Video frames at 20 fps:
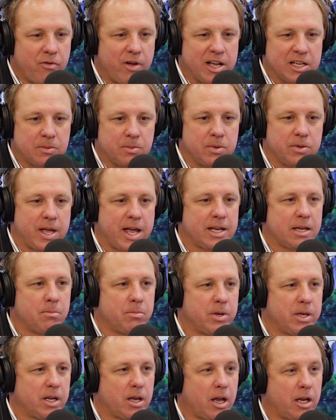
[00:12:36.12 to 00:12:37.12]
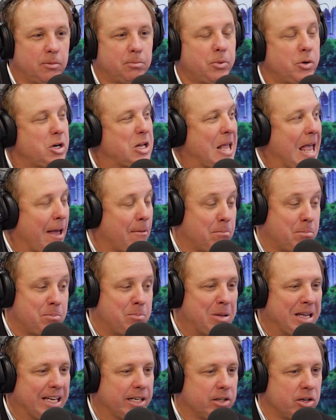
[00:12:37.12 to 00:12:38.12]
investment, that can be a pretty
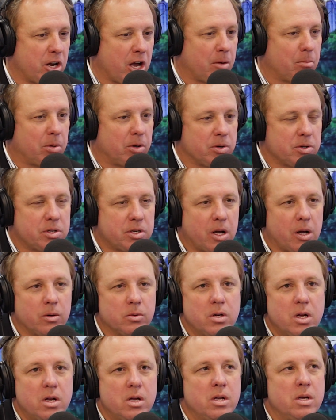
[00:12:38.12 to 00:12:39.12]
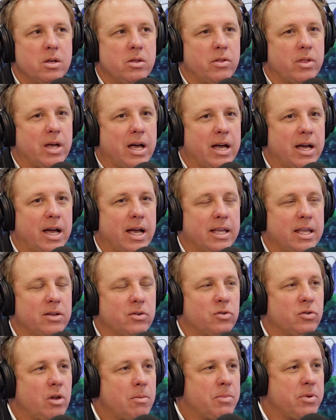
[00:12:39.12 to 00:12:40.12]
big number. So, uh, I
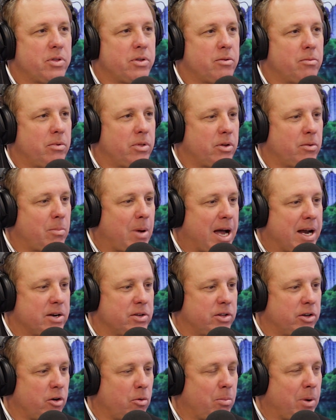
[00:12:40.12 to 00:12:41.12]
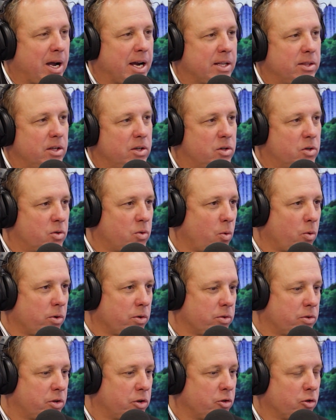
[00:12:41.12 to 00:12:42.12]
guess some of the, the buyers that are buying these
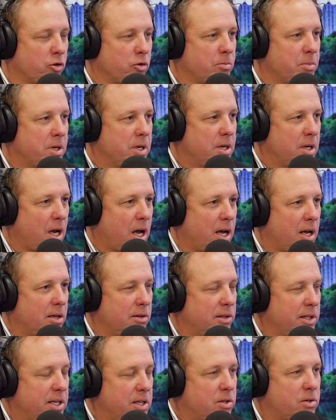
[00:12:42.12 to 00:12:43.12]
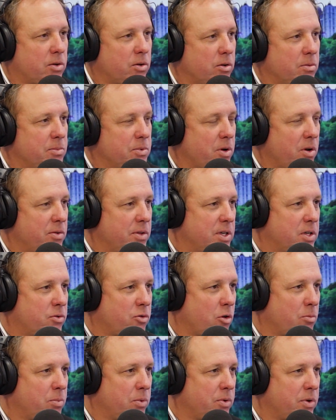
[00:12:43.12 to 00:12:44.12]
shorter term uh, lease terms on these
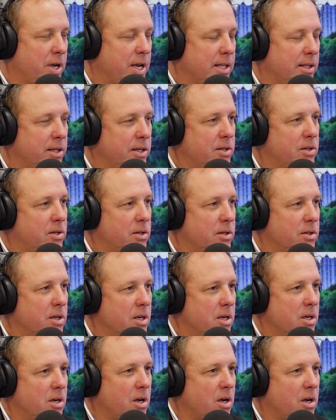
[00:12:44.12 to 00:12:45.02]
triple net leases